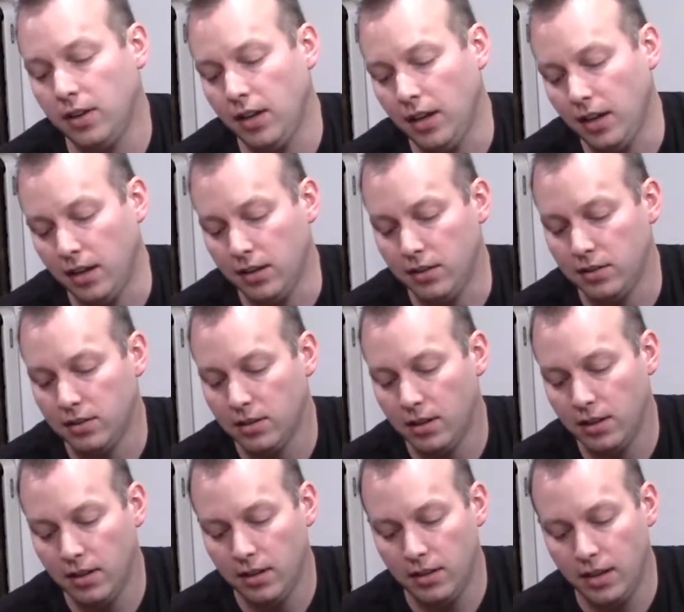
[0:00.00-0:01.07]
and
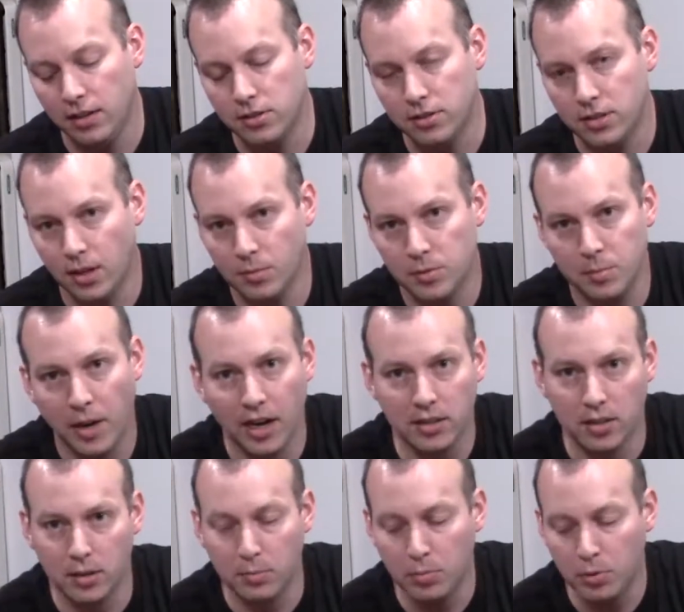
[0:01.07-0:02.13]
that just comes back
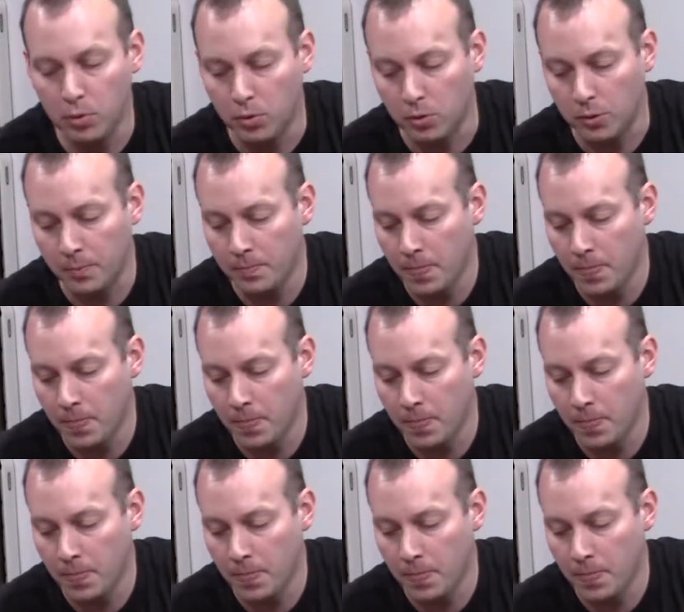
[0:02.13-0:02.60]
to the pool.